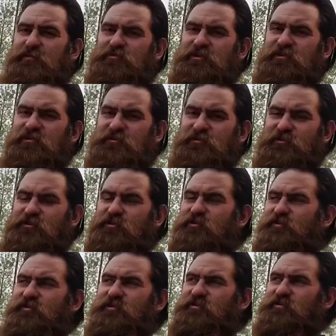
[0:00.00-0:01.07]
changer
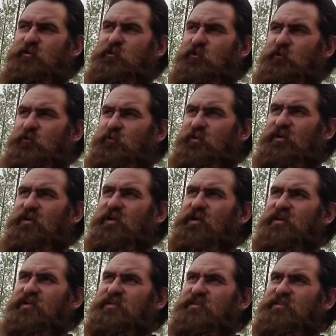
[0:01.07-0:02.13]
all in its own,
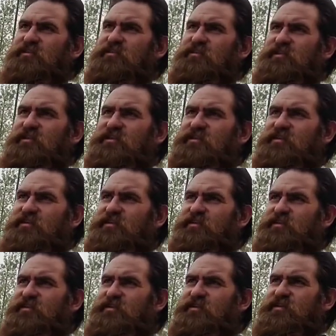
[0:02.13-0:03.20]
because
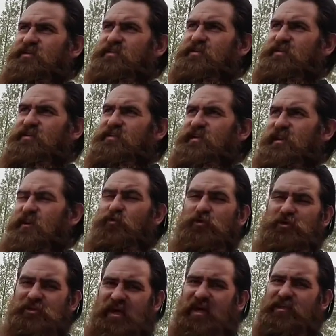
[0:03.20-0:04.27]
it
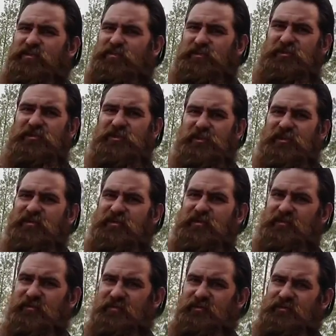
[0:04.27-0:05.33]
was actually
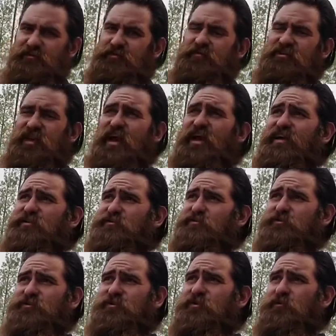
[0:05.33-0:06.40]
cleaning, and it was
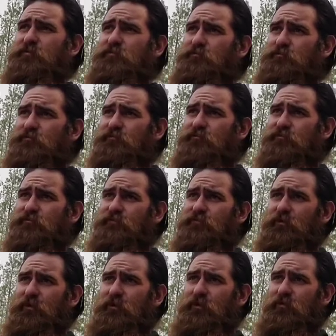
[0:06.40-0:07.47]
actually
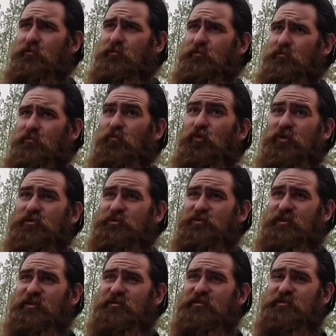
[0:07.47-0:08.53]

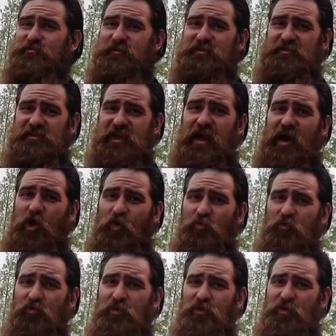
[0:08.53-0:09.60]
moisturizing my
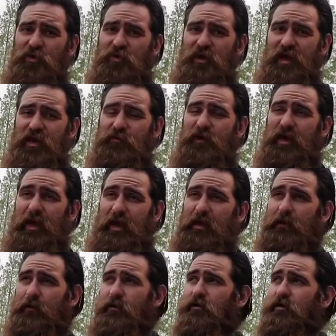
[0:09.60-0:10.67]
scalp and my
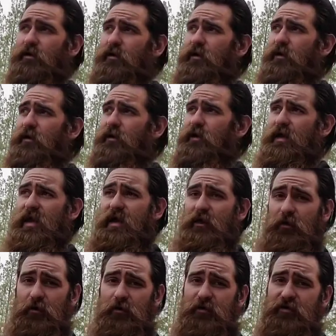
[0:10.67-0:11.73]
hair
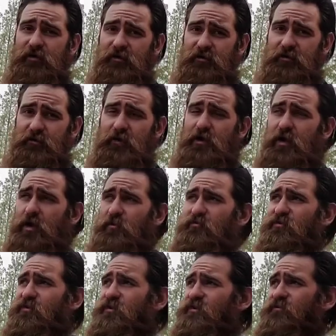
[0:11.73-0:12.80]
and cleaning it up
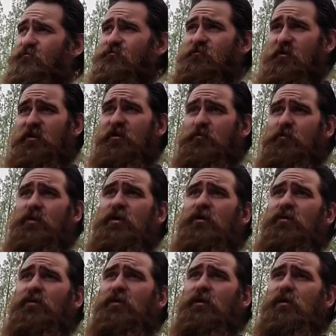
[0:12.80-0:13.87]
very well.